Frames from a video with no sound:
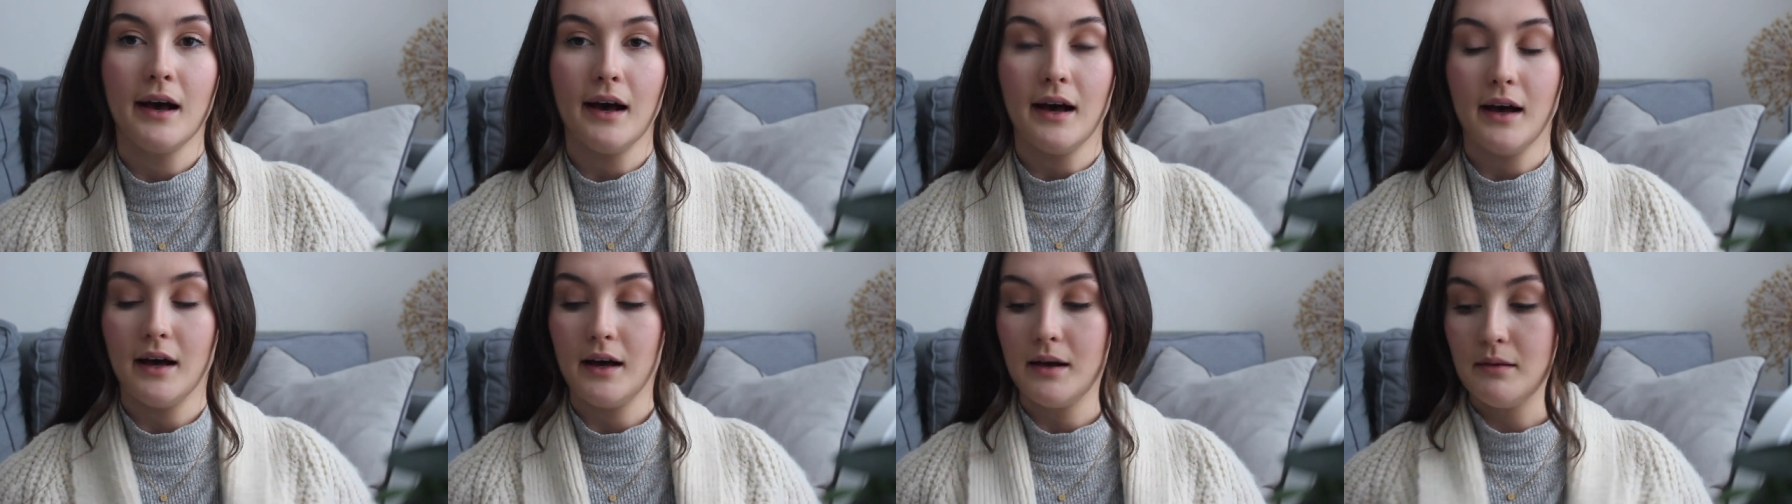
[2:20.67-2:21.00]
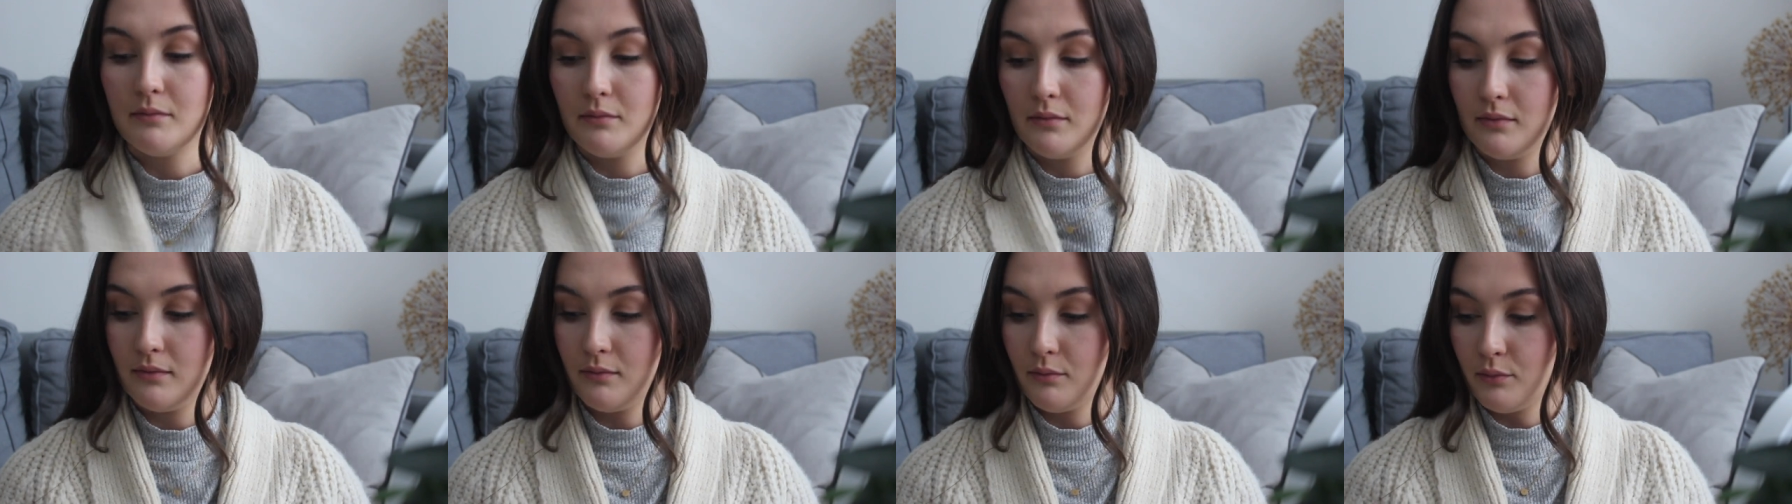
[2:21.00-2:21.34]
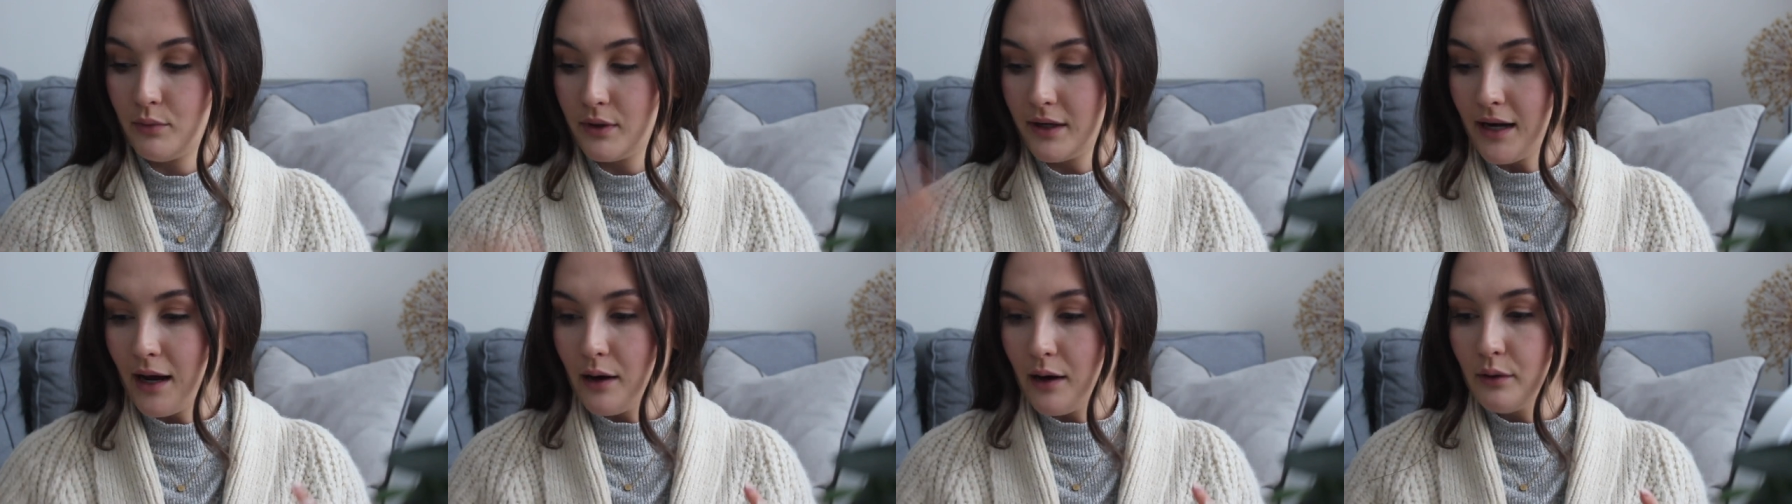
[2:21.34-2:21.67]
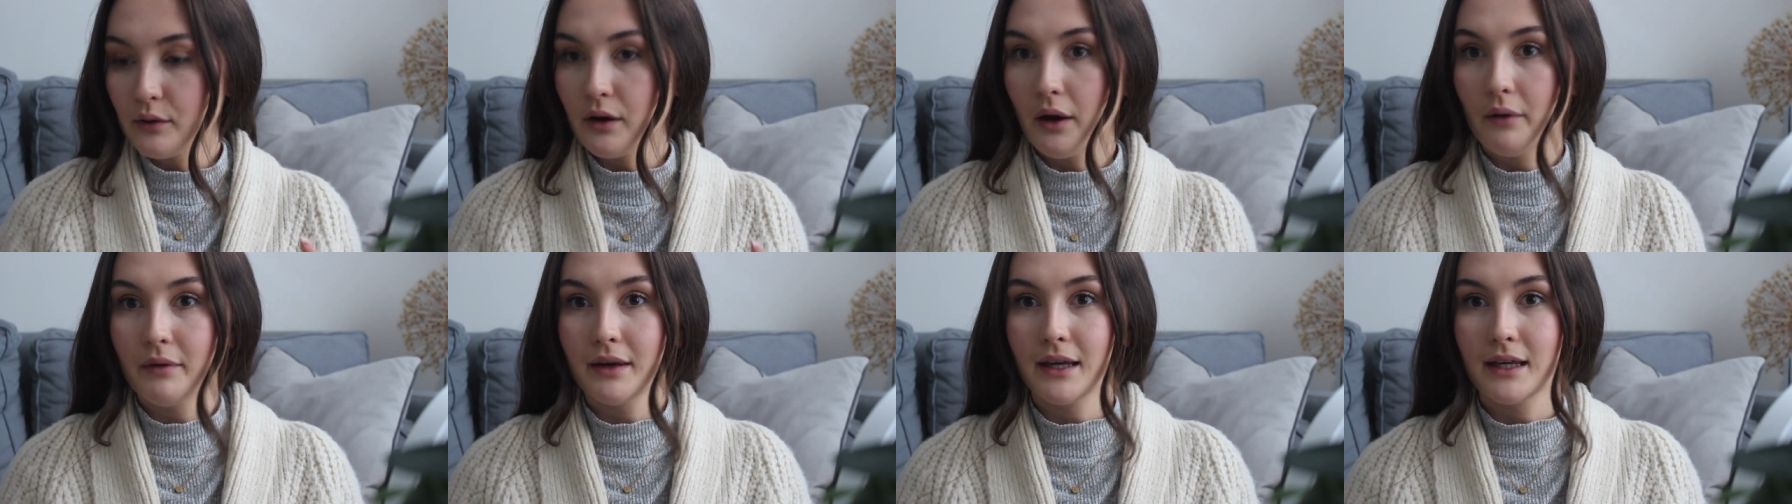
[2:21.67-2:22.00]
Um, we're now
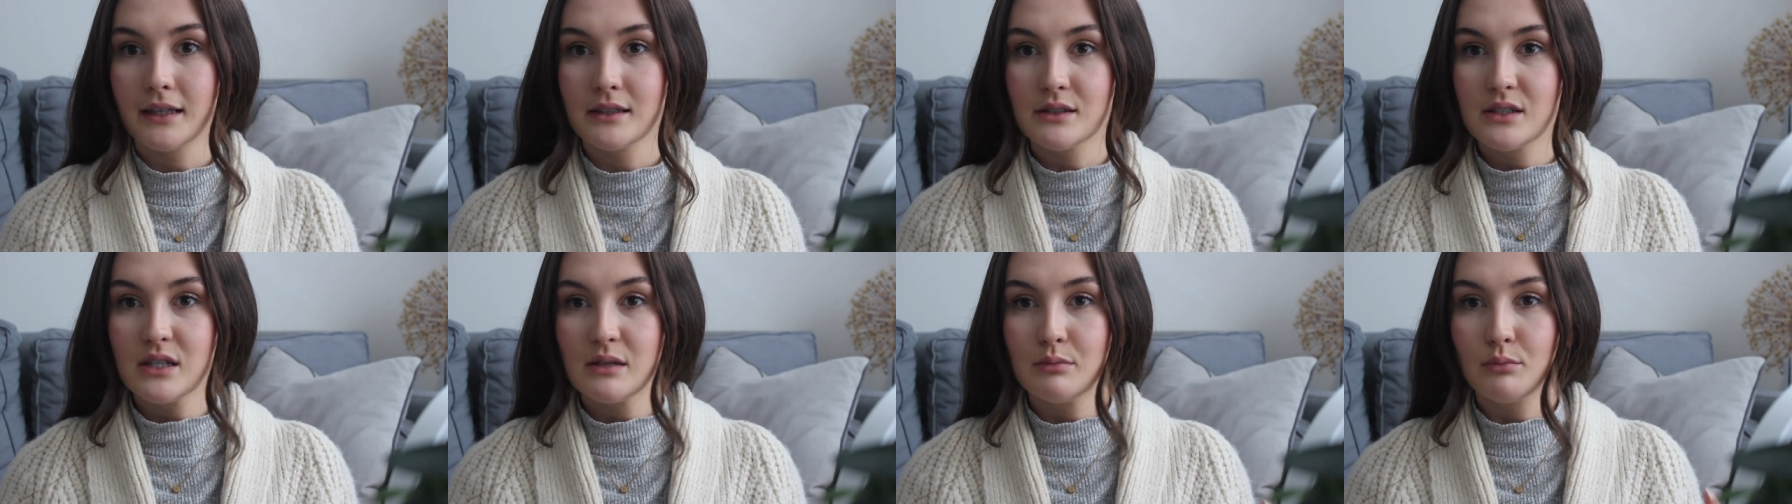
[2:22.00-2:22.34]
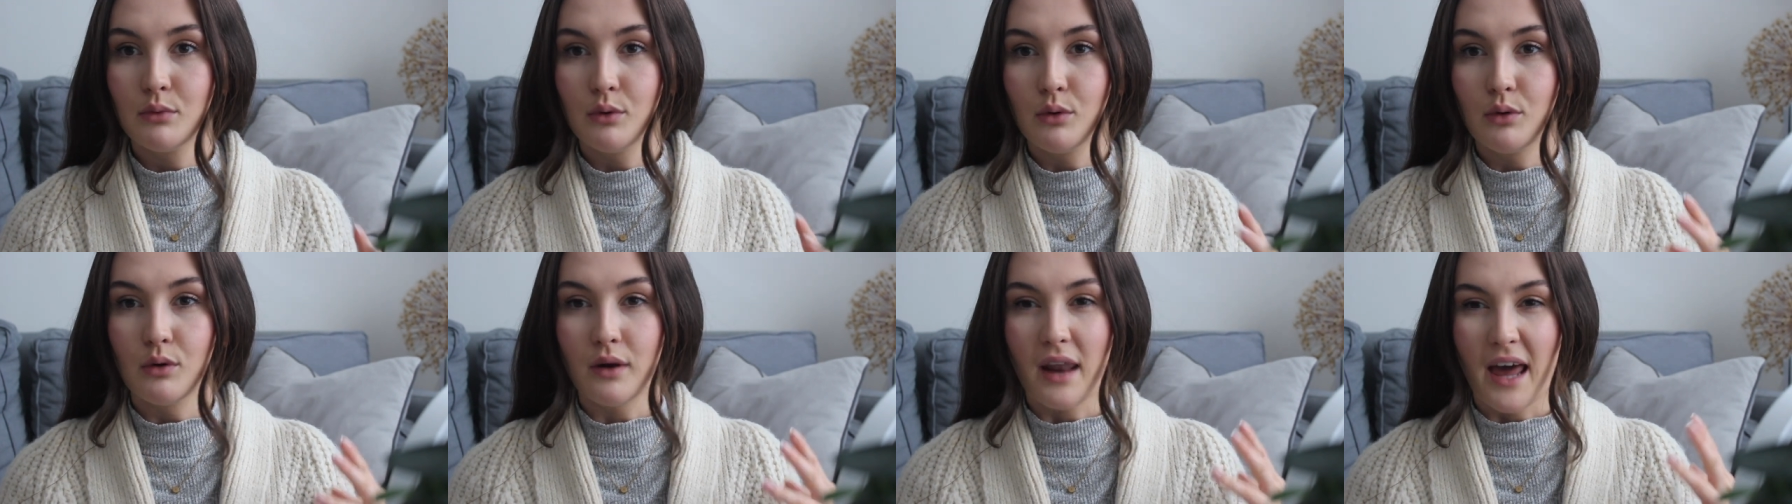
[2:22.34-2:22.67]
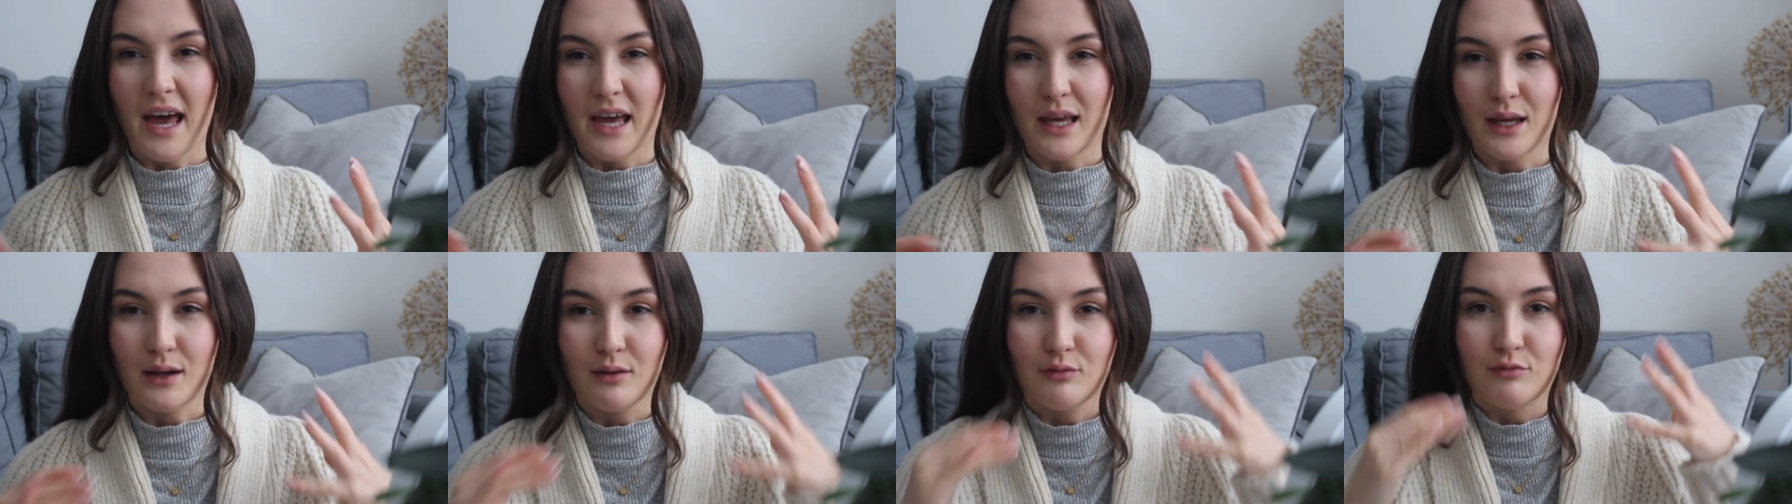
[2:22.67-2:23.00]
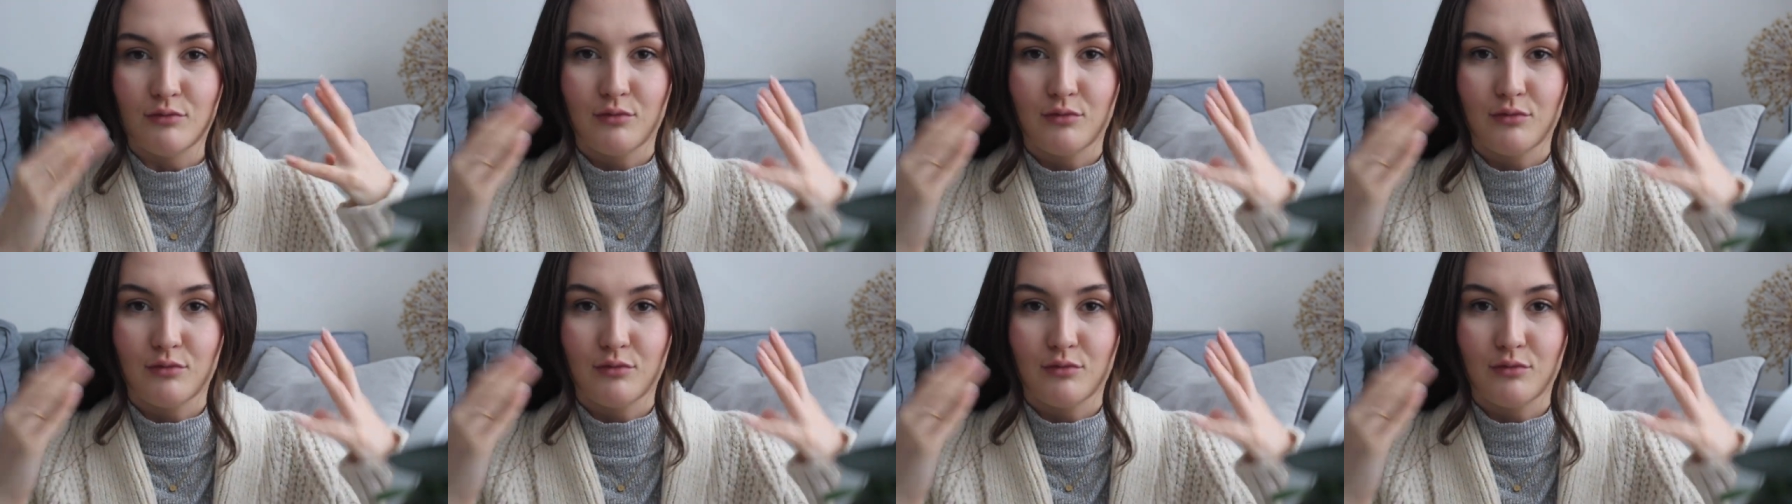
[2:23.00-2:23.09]
going into more like